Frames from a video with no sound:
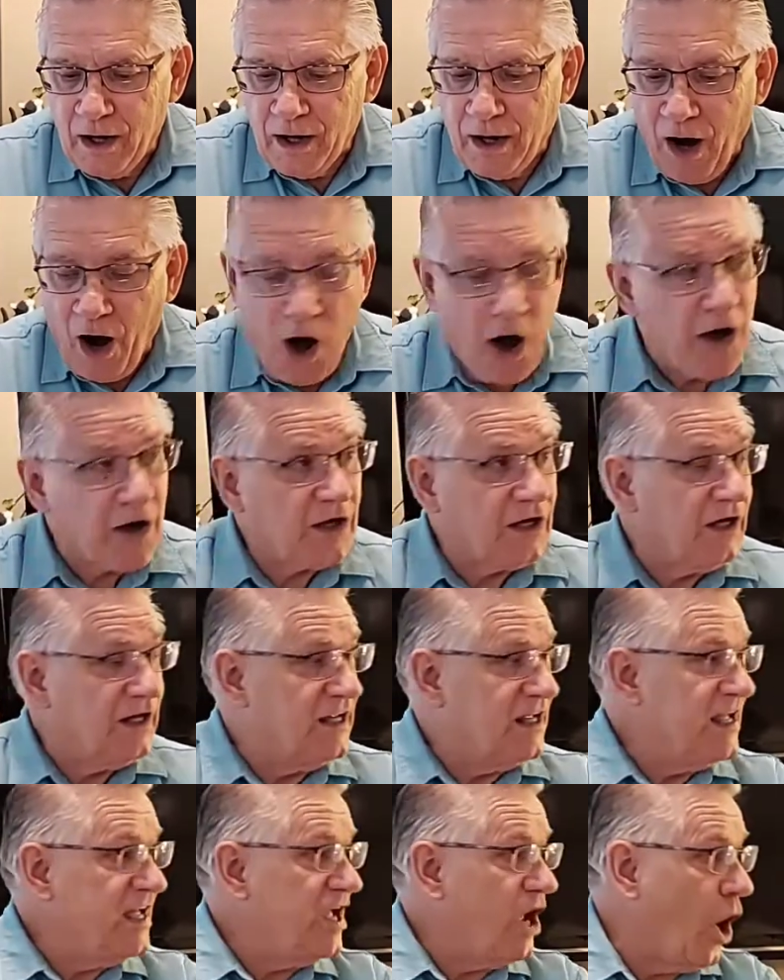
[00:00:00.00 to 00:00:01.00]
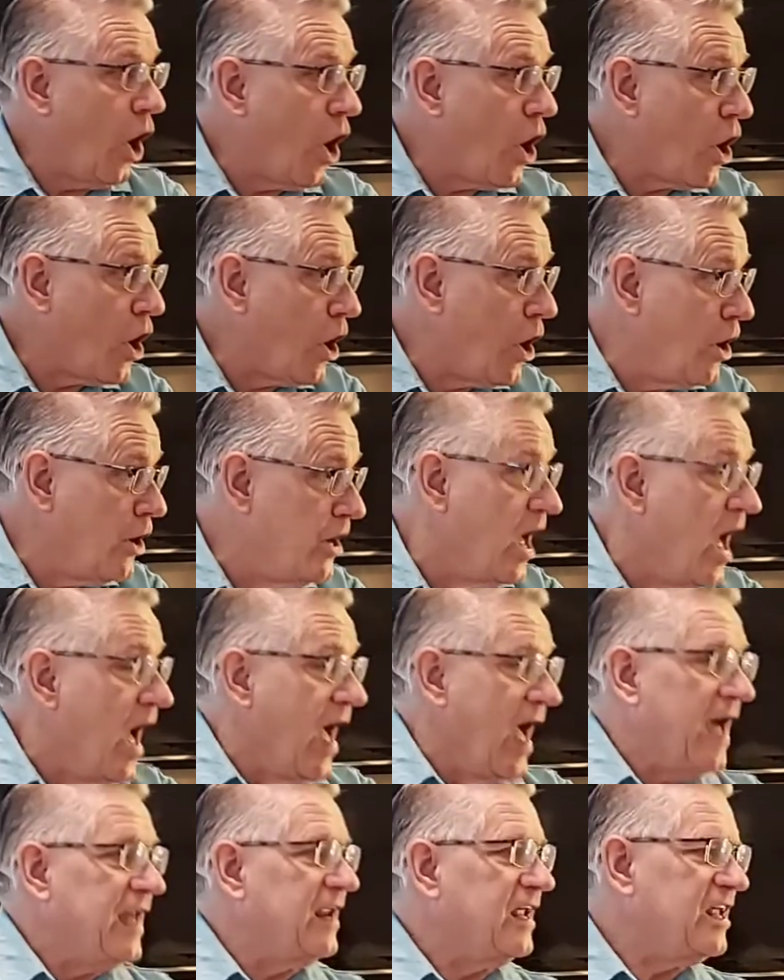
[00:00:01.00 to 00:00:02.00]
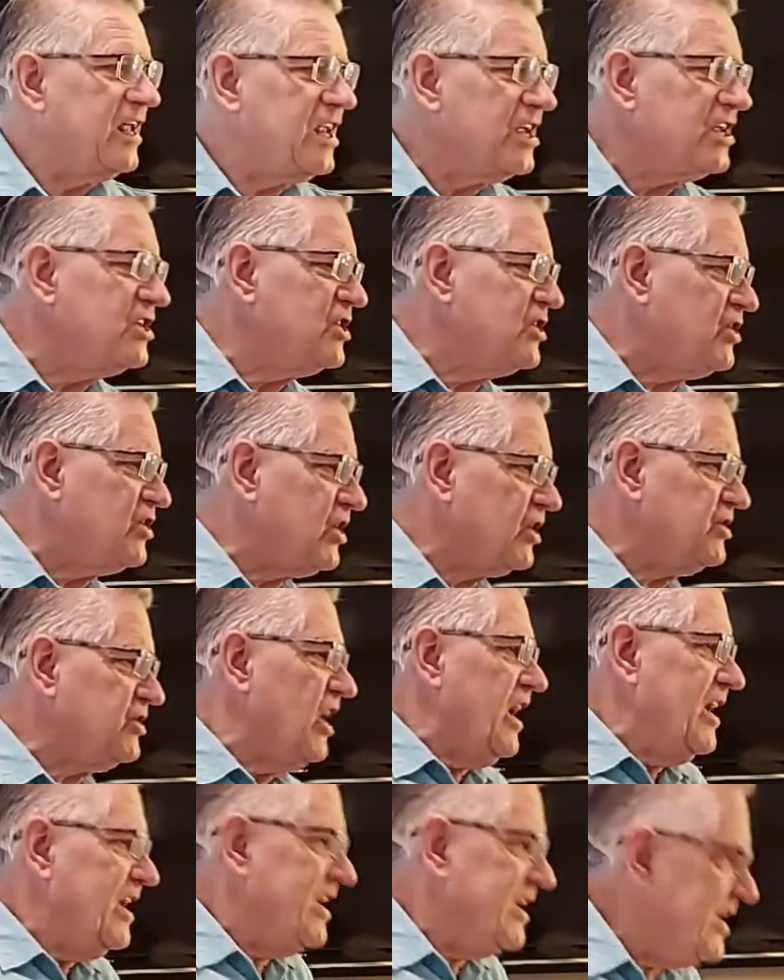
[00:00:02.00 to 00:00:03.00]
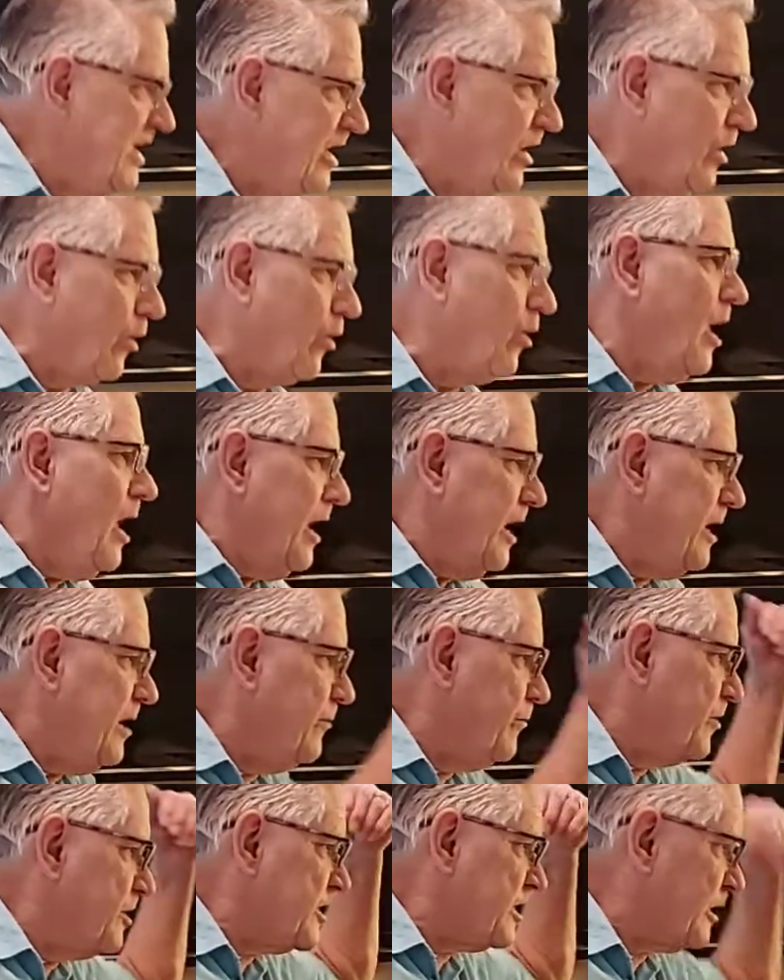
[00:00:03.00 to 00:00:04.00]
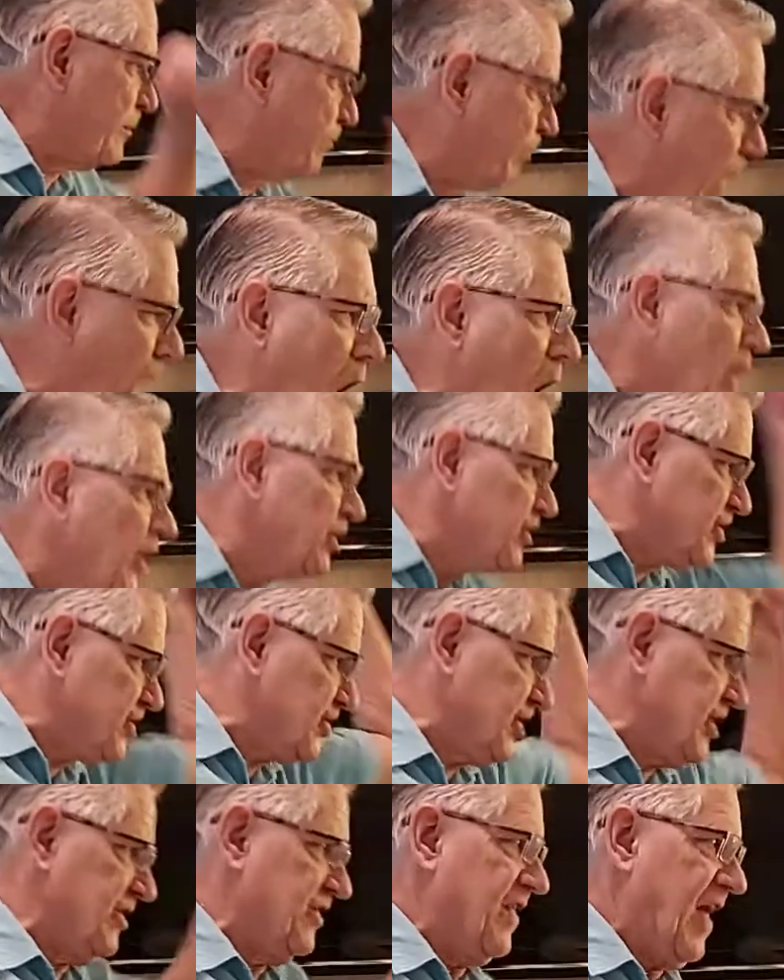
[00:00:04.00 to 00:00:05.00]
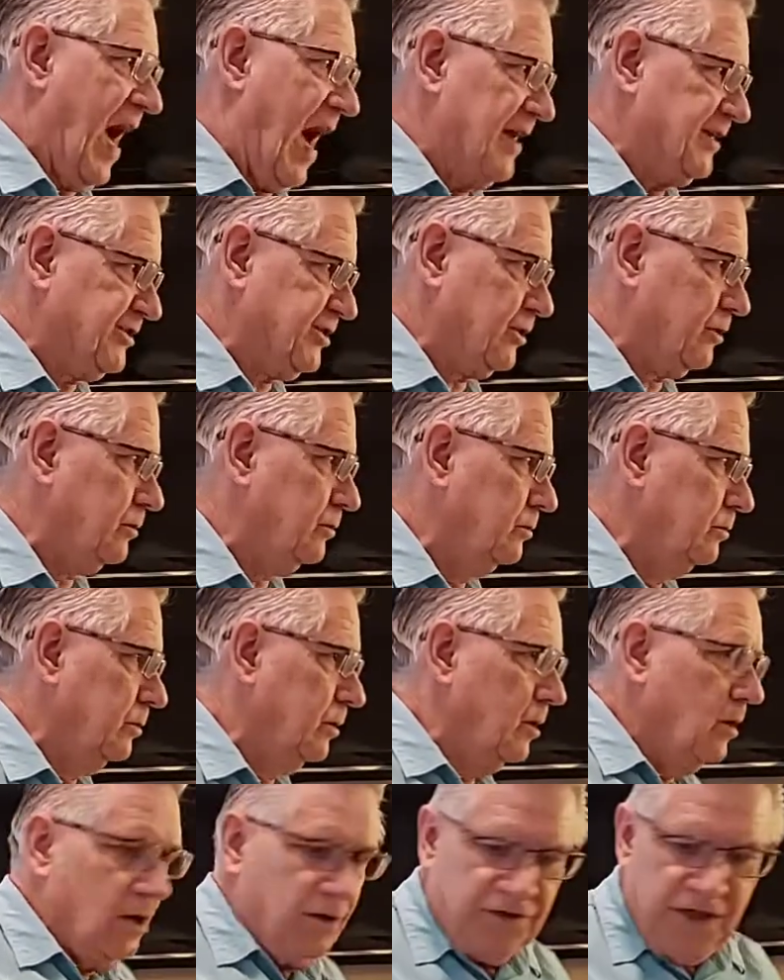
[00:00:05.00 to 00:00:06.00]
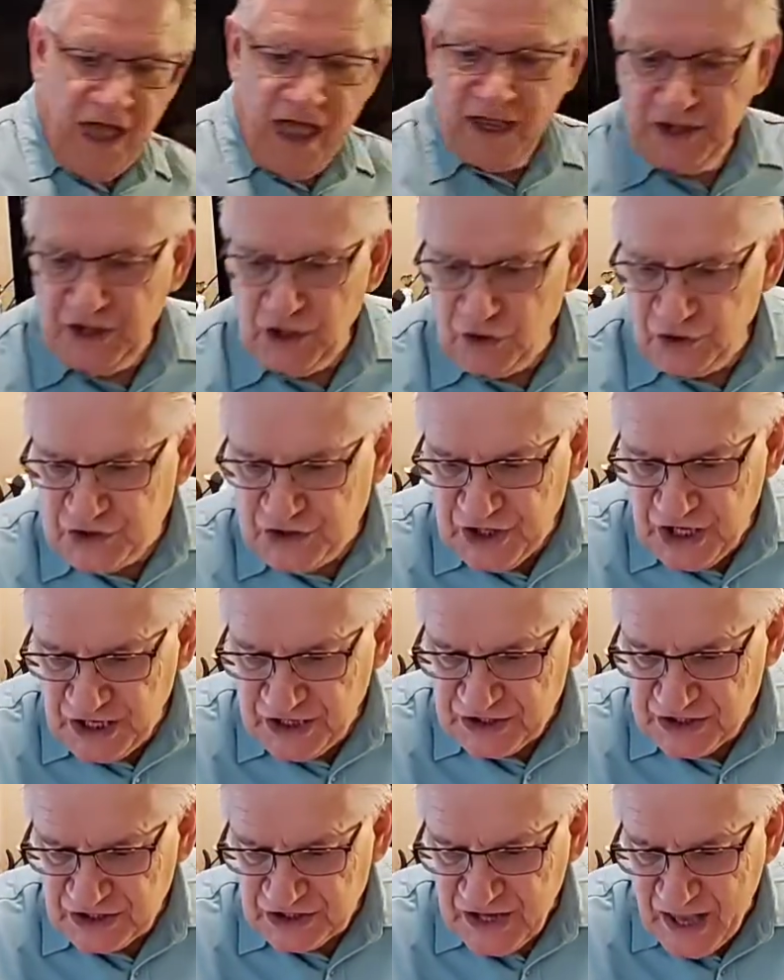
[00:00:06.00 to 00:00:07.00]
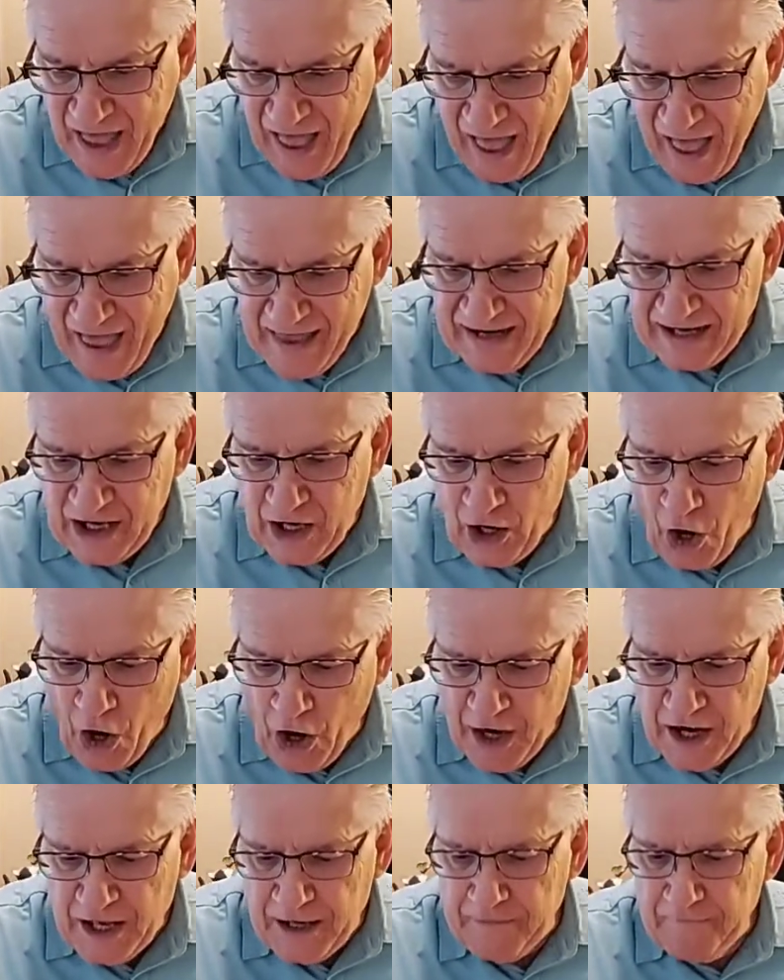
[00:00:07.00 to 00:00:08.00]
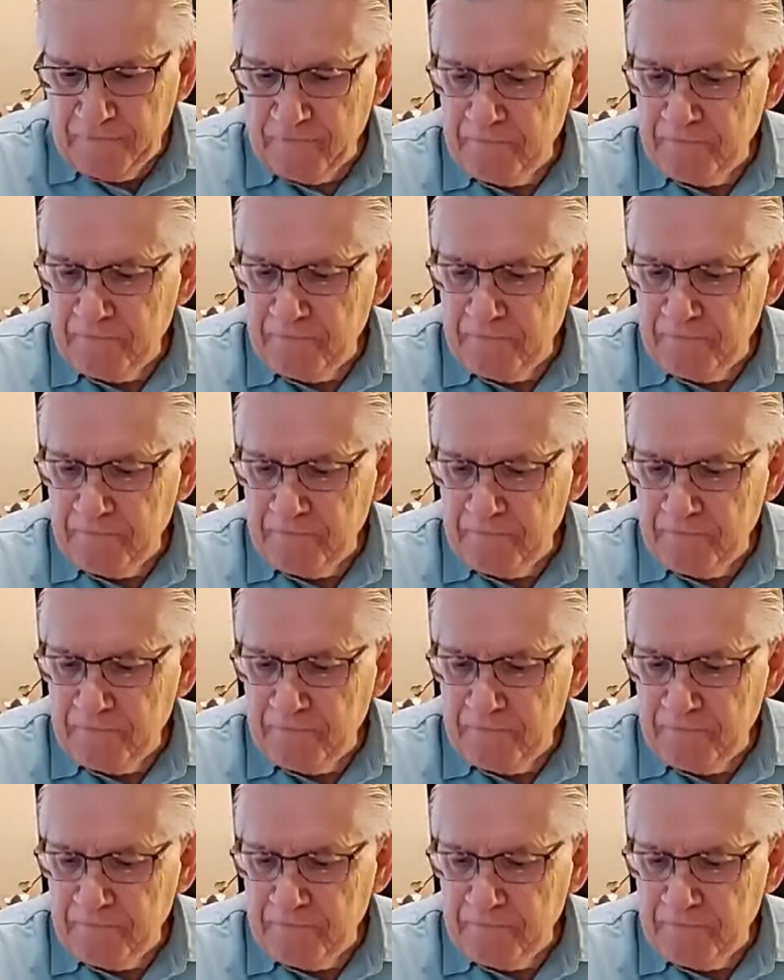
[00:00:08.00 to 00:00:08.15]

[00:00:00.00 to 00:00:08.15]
hearkened. He heard. And he didn't just hear, he responds to that. Thank you, Jesus. And he heard it.